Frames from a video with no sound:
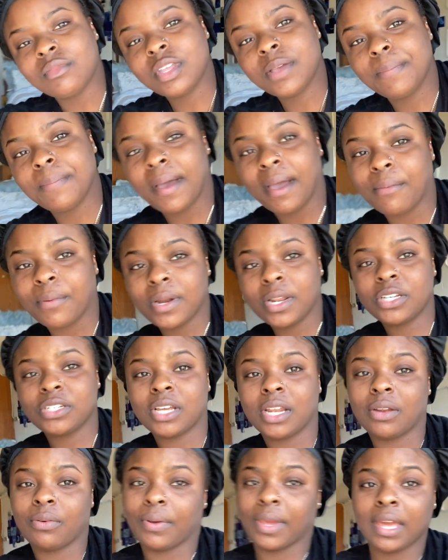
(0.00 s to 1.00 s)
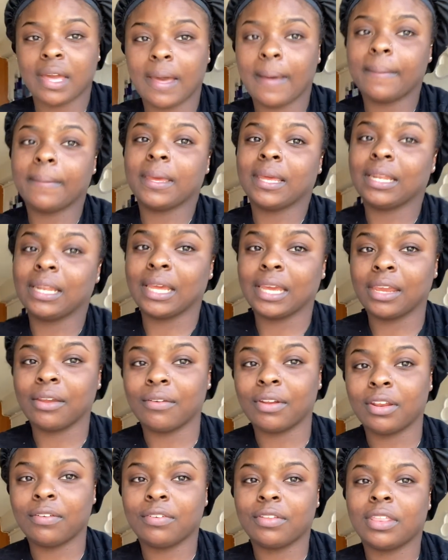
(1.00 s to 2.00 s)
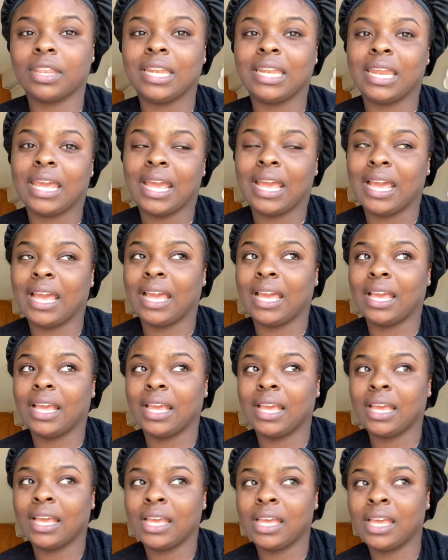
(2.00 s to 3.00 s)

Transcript: but I want to try to wake up and like get ready for the day